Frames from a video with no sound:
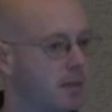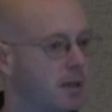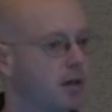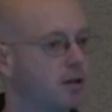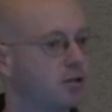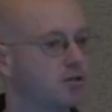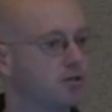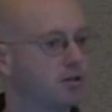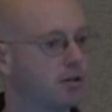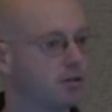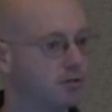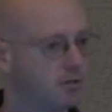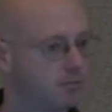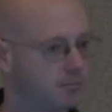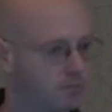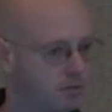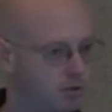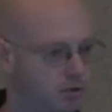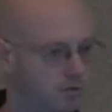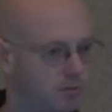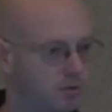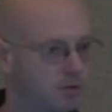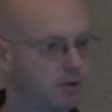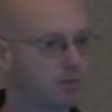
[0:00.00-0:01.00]
it
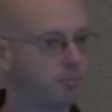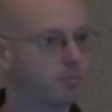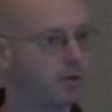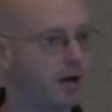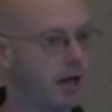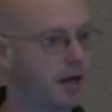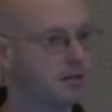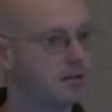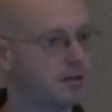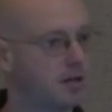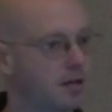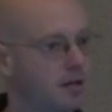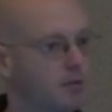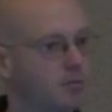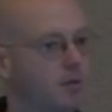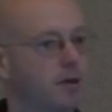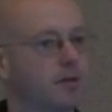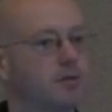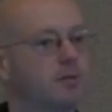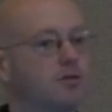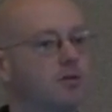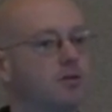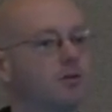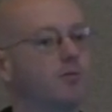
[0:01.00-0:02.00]
shouldn't surprise
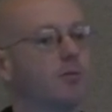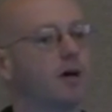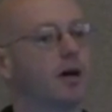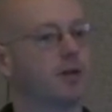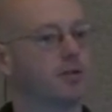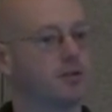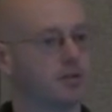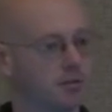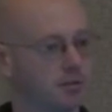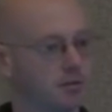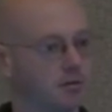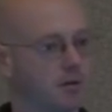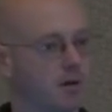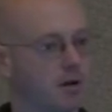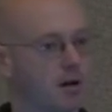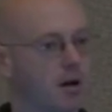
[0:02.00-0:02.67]
anyone too much